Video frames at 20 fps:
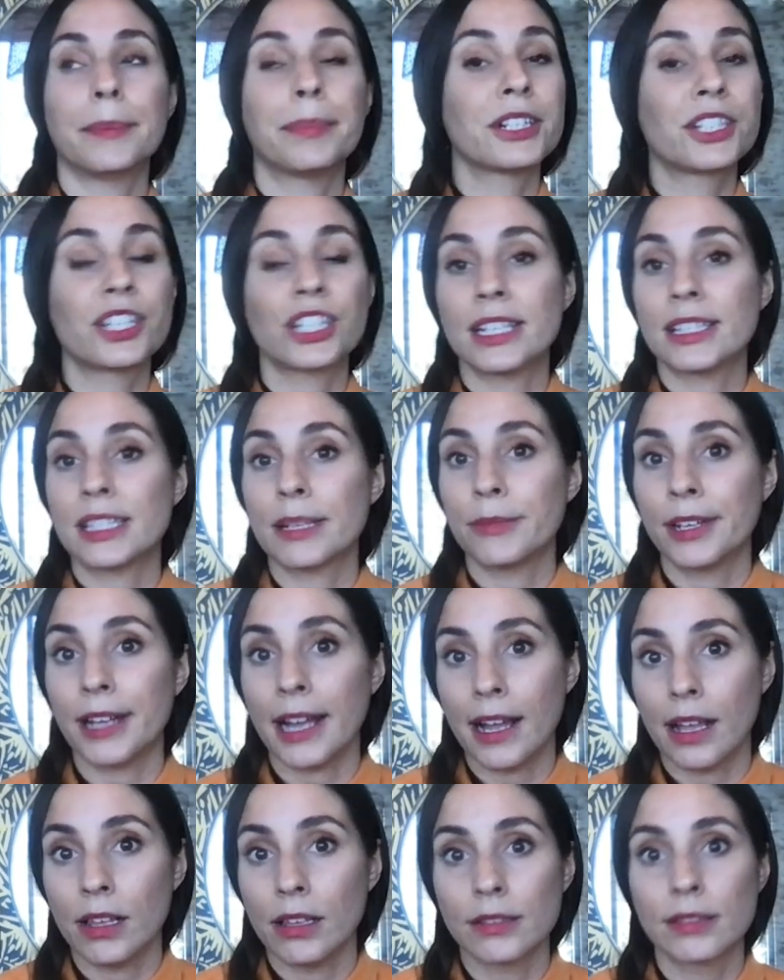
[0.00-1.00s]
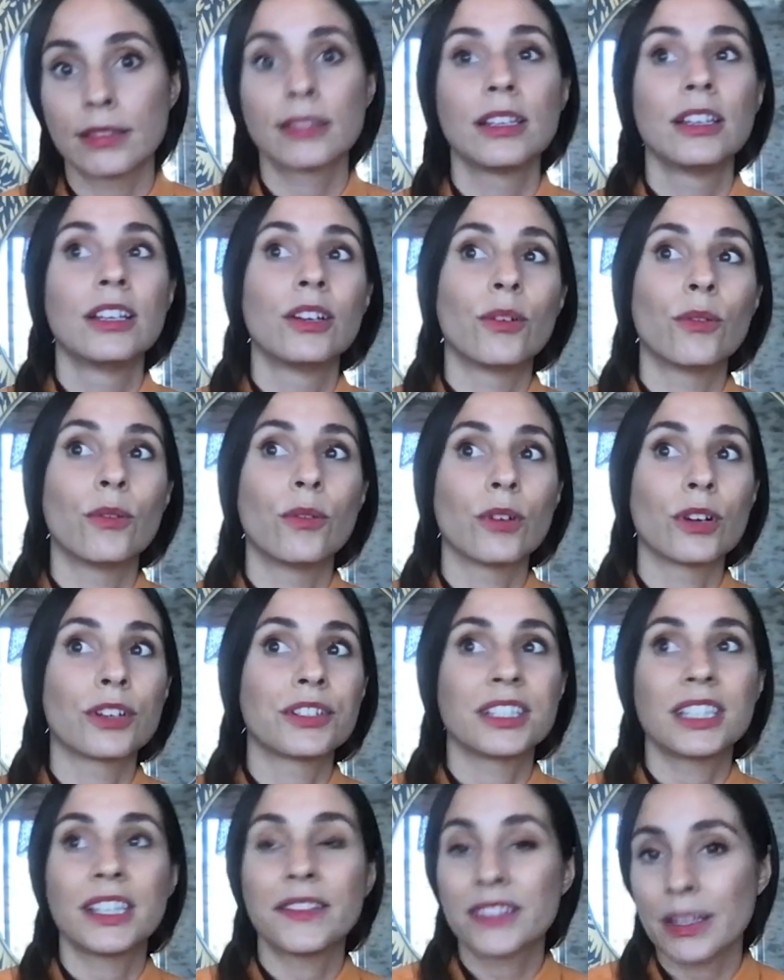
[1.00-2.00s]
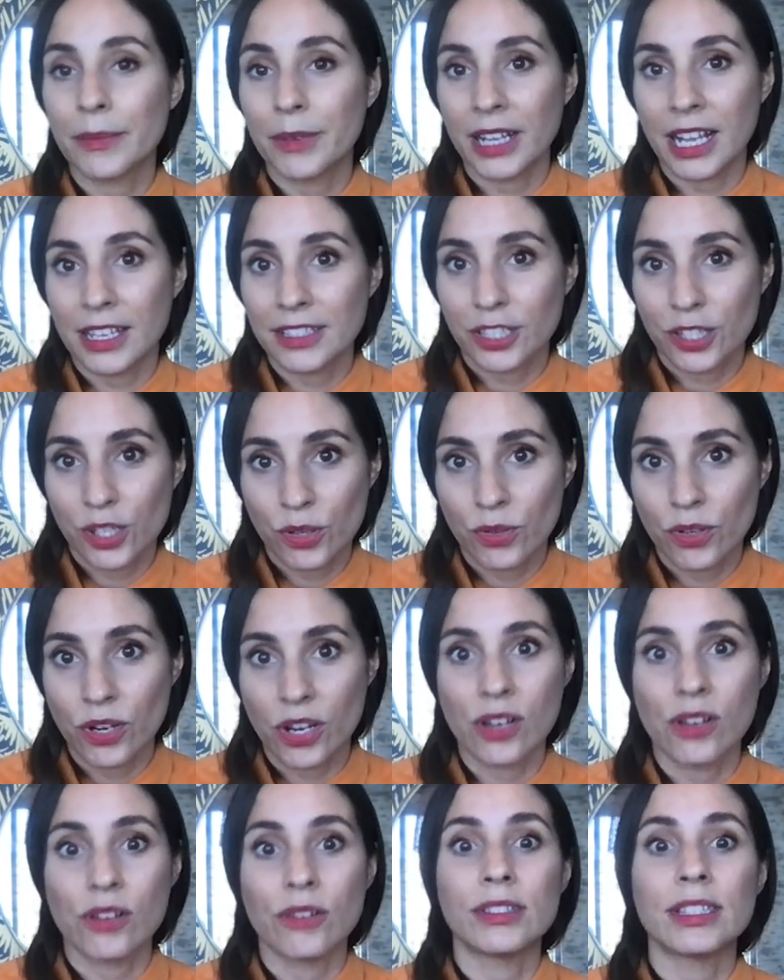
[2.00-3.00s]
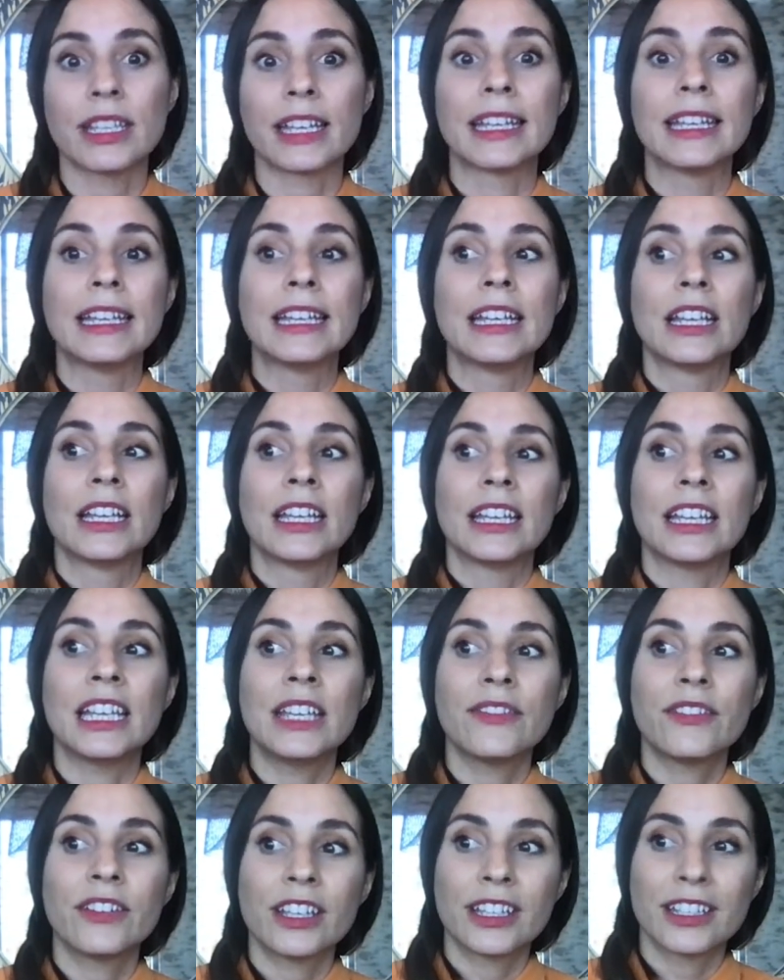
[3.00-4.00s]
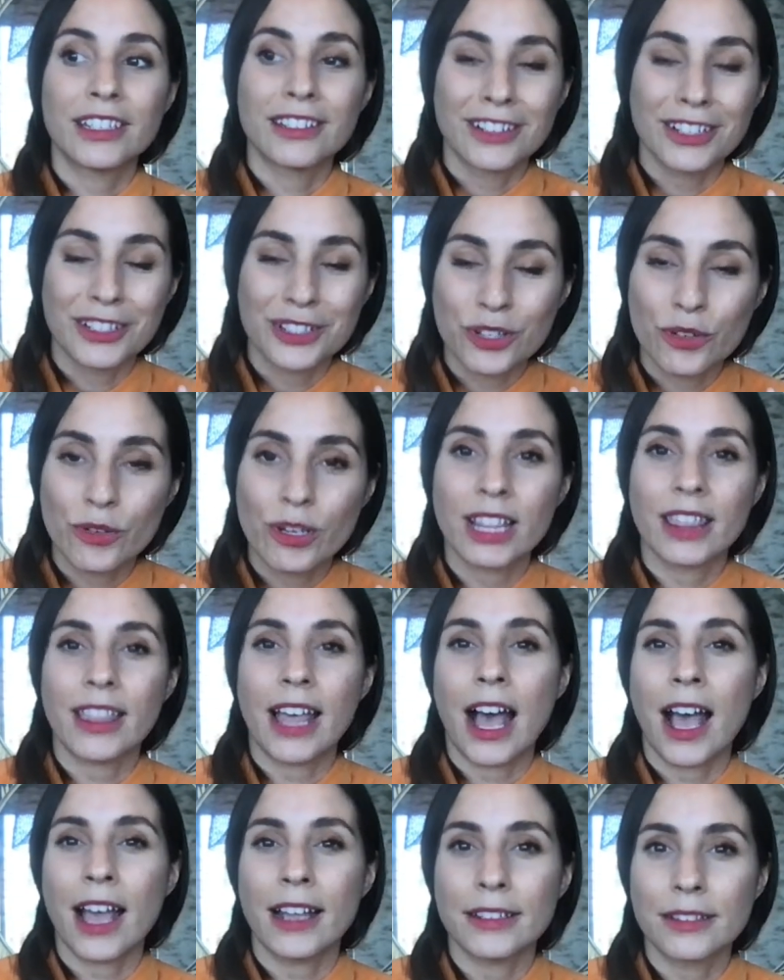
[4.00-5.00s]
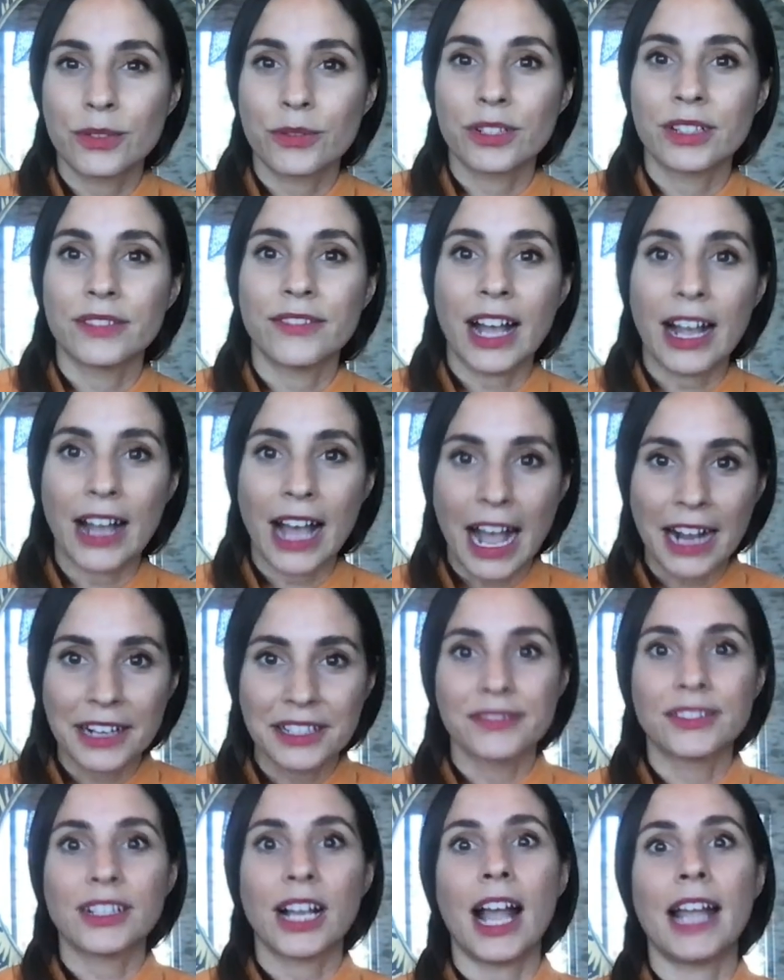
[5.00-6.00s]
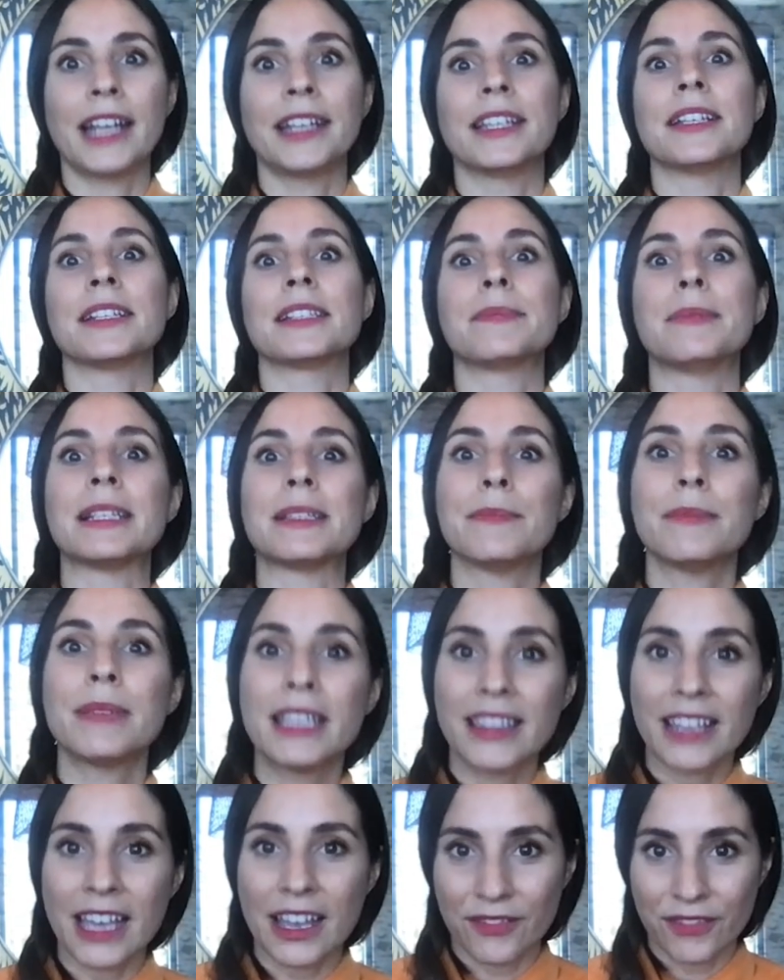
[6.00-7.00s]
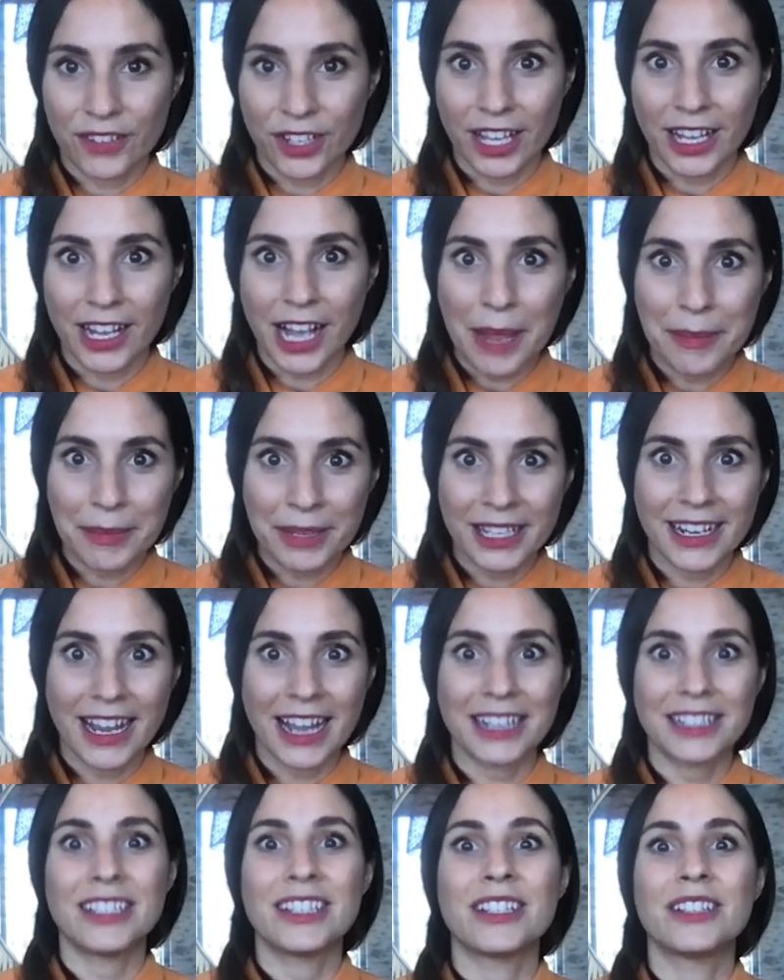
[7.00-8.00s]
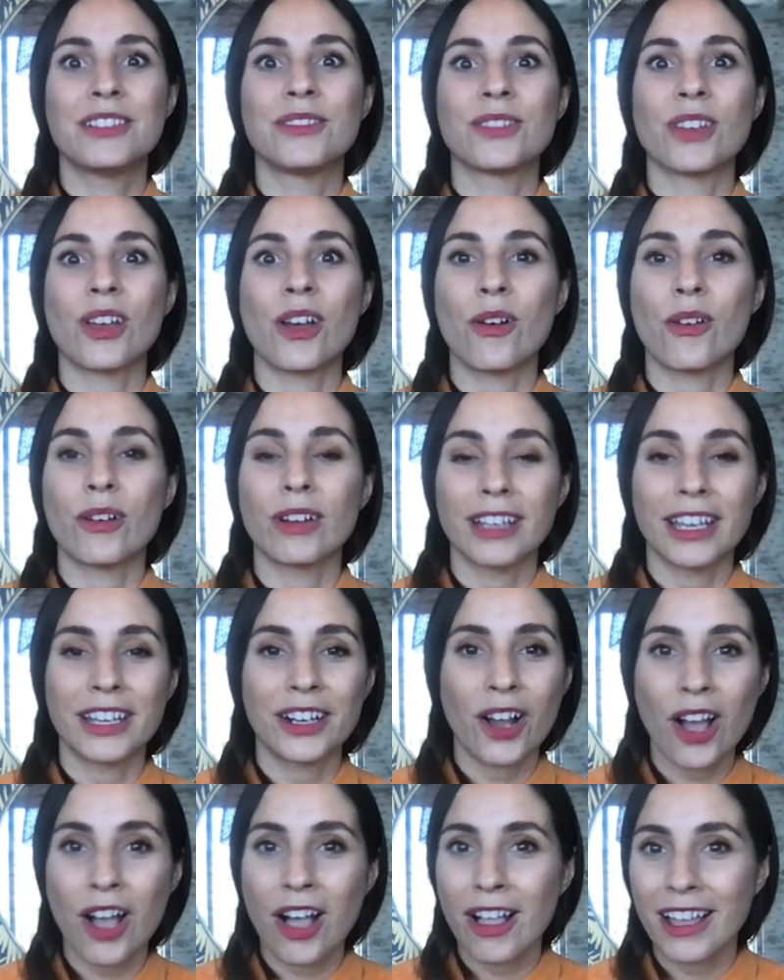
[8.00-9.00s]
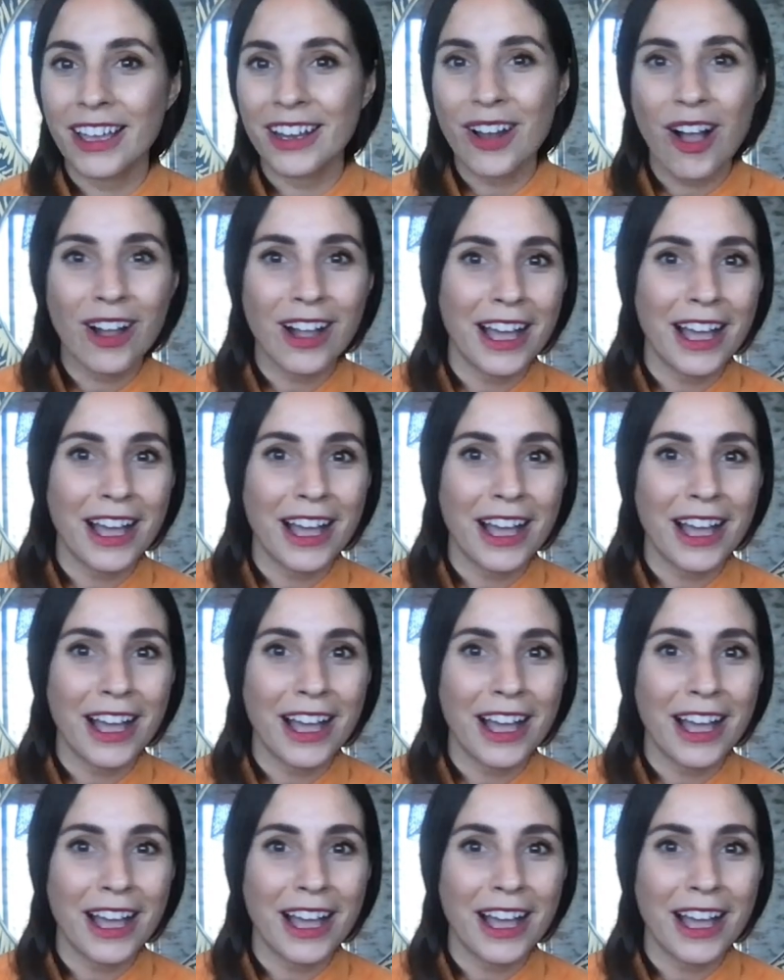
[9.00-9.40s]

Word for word: appreciate someone else or to give someone else a kudos like even doing that sort of act of kindness makes me then feel like I'm connected. So it all it all